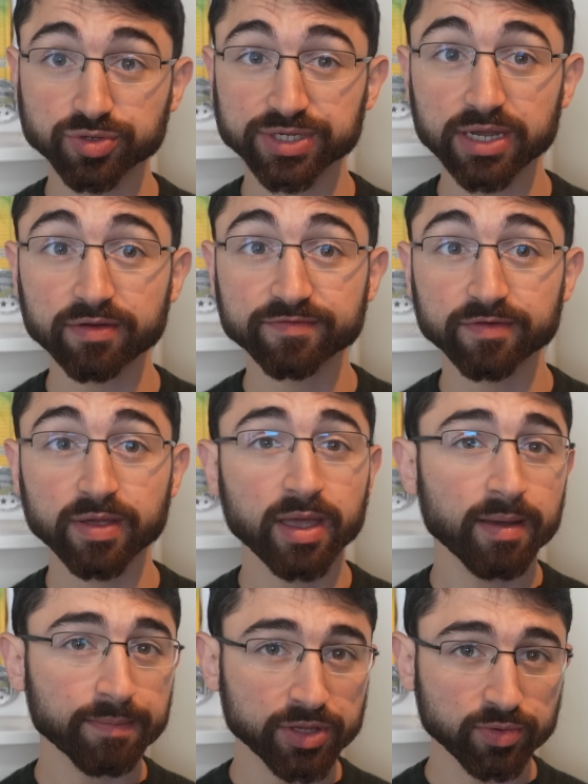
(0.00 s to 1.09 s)
yourself,
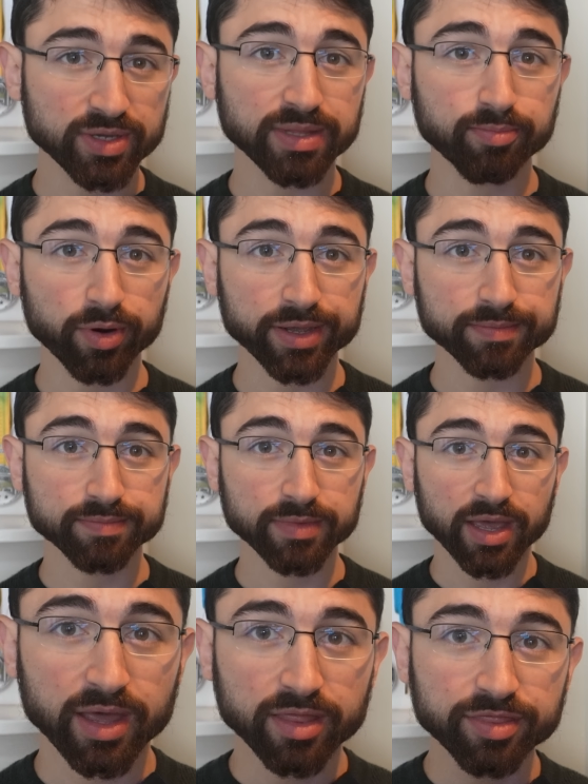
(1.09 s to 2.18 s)
but you get the point.
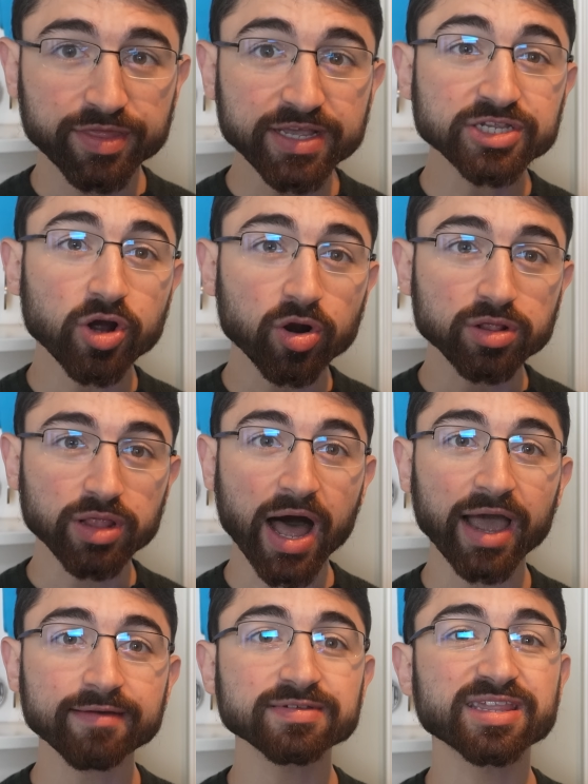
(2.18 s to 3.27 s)
These are
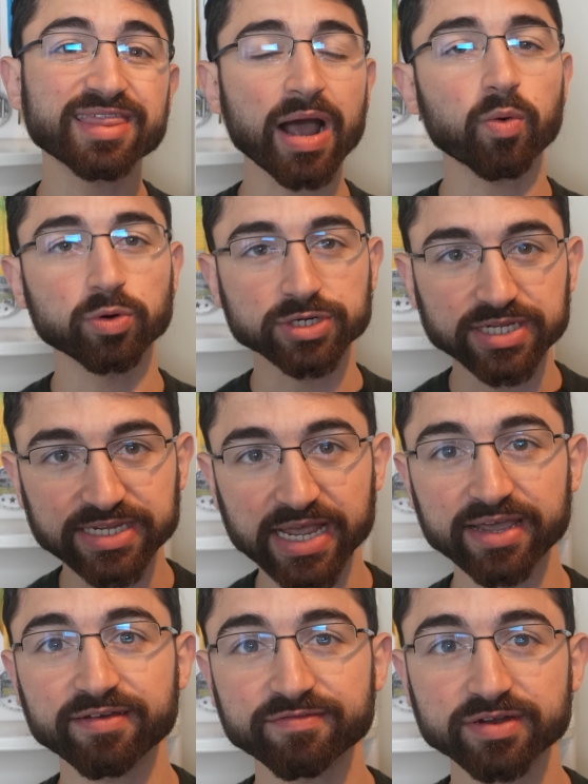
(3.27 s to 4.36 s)
lives that were
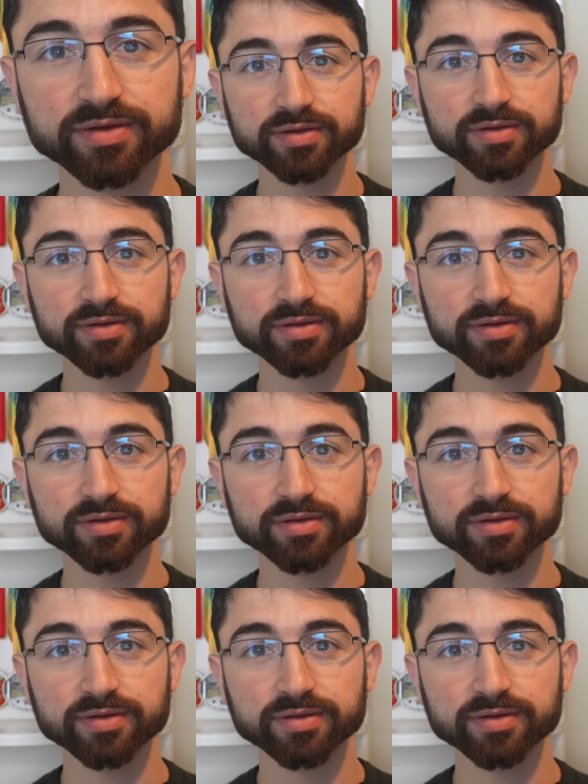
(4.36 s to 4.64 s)
saved.